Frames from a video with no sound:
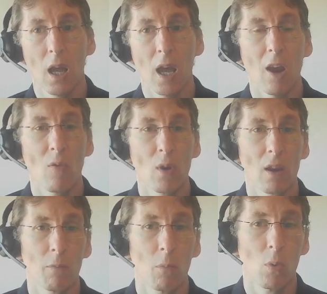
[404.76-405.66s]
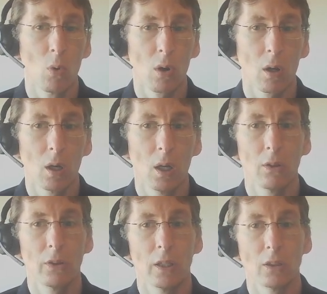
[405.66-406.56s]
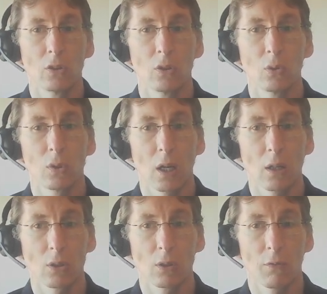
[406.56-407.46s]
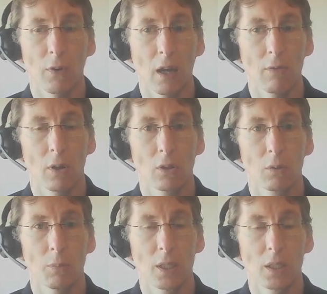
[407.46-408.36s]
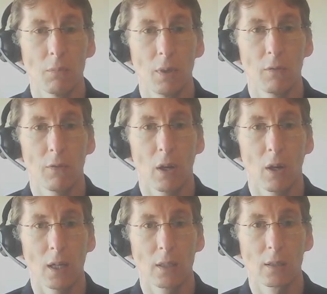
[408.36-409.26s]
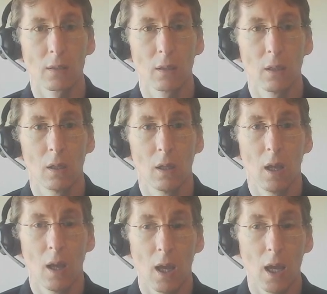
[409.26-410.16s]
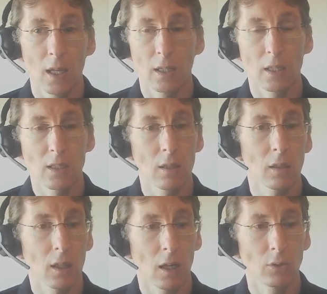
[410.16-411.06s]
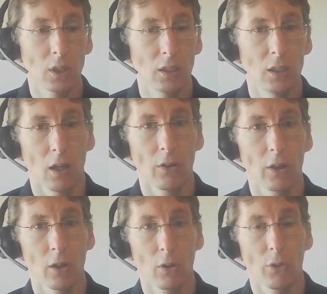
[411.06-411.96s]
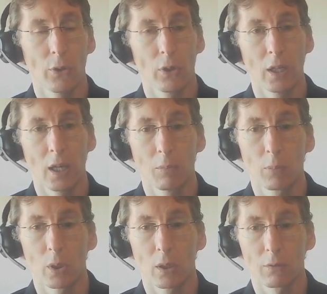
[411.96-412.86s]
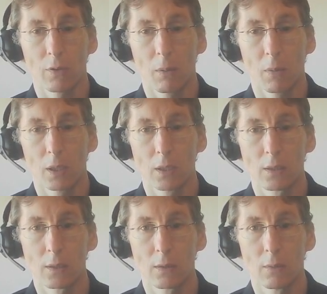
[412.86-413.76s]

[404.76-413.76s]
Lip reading: and we have more than 2,500 PCB ferrites. And that is not counting the other 38 product families.